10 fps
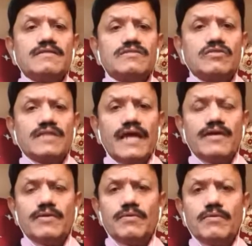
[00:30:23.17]
So
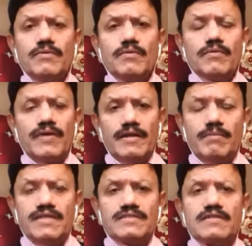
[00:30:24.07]
thank you
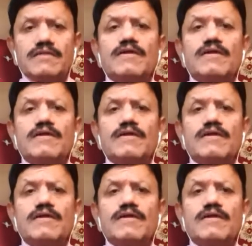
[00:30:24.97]
very much